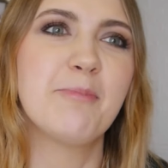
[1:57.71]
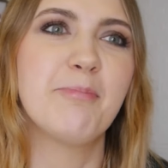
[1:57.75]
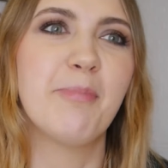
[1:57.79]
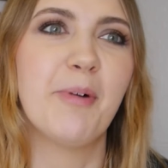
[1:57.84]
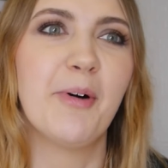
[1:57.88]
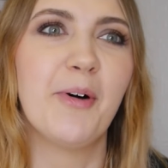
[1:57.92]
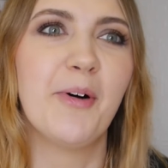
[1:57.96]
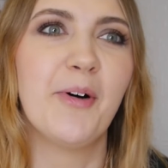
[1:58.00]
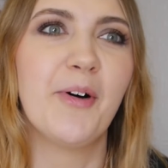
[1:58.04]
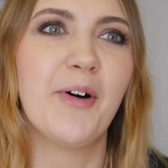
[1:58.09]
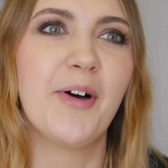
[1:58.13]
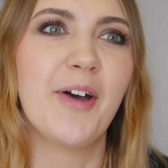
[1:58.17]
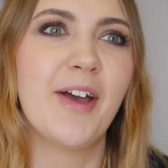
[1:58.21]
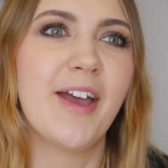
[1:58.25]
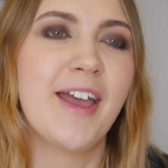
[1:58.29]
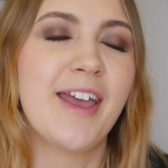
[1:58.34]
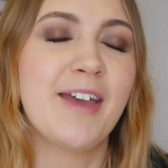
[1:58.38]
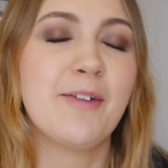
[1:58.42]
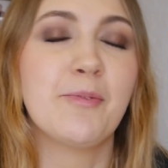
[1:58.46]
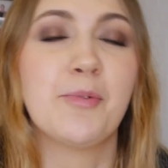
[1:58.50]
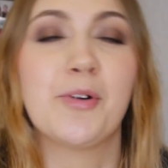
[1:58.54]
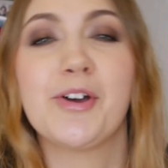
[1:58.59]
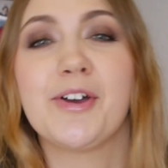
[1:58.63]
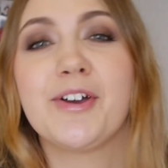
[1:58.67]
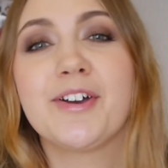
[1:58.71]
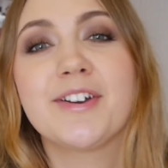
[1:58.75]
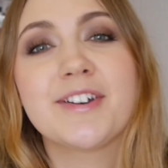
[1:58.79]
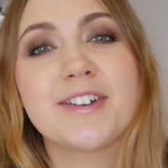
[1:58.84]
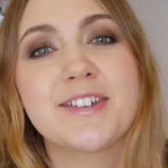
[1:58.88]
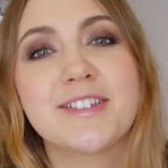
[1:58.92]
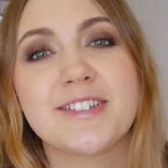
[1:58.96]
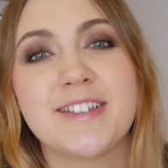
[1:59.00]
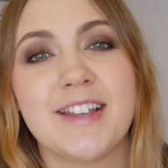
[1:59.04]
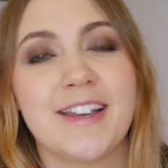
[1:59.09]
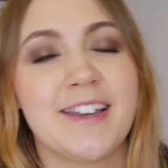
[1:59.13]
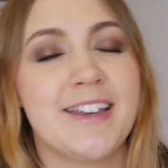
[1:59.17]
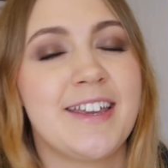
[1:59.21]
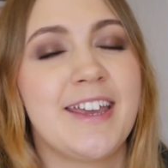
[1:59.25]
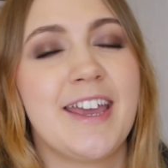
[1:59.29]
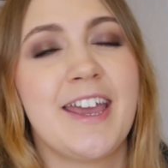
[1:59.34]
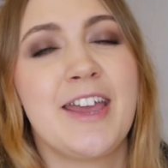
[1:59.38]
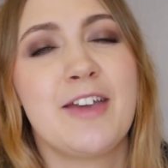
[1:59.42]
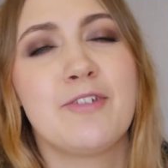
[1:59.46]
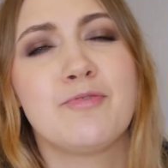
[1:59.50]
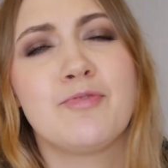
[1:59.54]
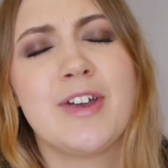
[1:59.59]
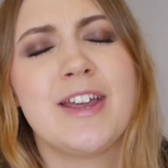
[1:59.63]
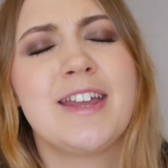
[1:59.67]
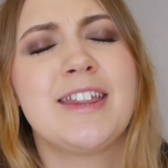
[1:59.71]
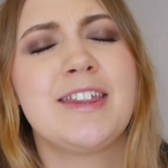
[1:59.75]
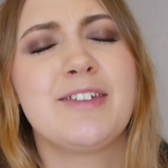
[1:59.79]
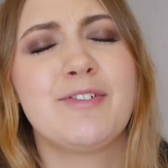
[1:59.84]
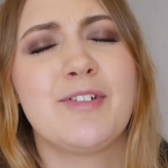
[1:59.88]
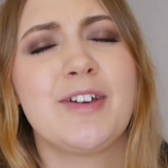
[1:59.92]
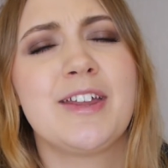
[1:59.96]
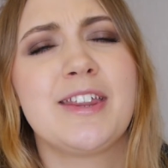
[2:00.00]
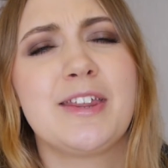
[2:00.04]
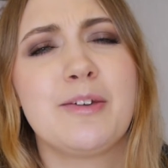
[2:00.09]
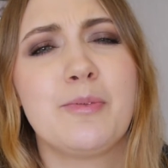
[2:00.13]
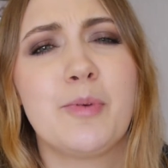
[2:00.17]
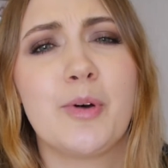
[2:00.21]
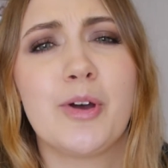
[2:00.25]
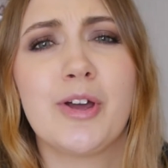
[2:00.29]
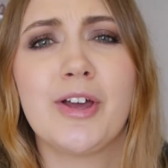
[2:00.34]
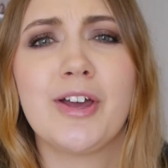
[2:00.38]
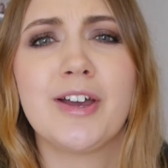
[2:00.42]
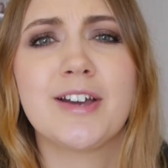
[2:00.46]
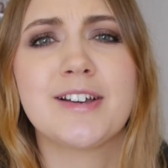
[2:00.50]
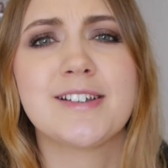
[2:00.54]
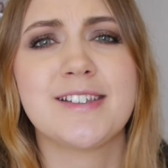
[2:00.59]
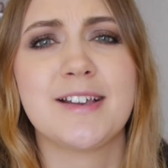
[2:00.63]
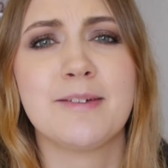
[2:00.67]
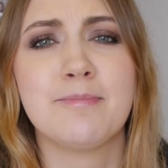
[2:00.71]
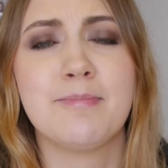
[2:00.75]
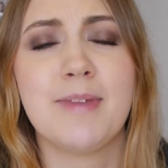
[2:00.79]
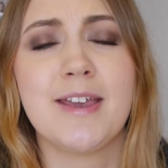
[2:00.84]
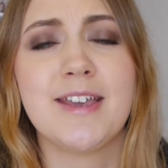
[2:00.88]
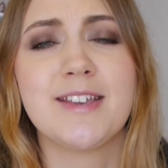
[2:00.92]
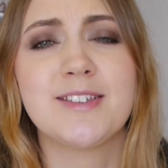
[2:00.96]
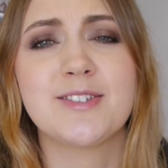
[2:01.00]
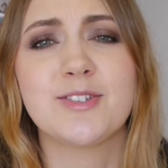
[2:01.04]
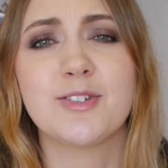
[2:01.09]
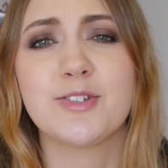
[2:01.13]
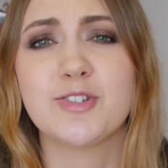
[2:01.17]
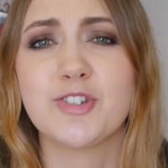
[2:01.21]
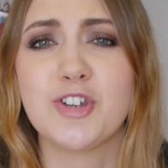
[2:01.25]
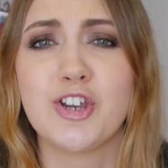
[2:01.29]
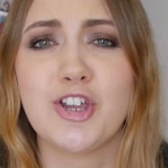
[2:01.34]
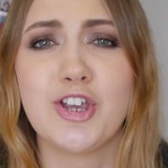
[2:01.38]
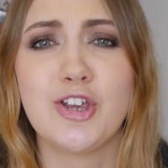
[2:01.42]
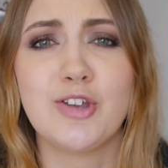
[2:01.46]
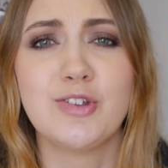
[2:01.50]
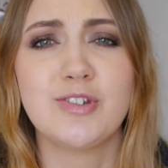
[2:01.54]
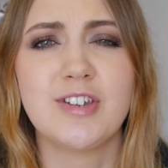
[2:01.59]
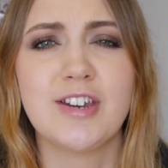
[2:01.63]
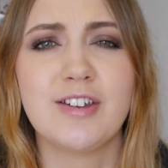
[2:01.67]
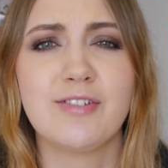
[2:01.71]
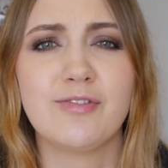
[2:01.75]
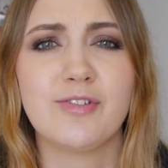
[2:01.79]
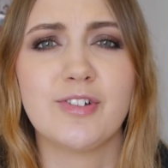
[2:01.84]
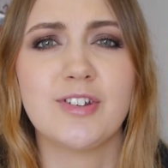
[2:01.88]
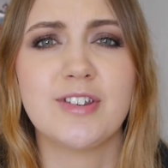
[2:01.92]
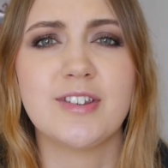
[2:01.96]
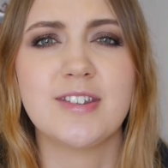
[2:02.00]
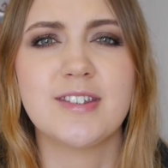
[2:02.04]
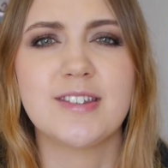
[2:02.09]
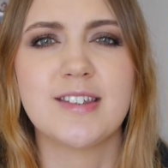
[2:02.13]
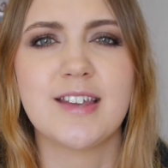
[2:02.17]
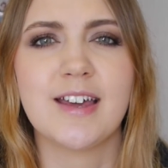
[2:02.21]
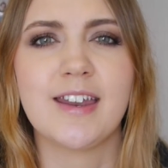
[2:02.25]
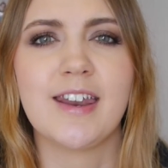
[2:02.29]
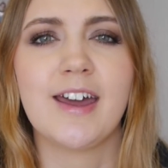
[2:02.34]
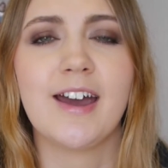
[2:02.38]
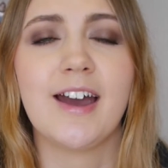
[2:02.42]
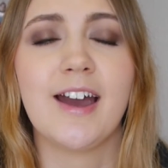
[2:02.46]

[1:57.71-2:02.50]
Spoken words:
But it works, like it really, really works and makes such a huge difference, and I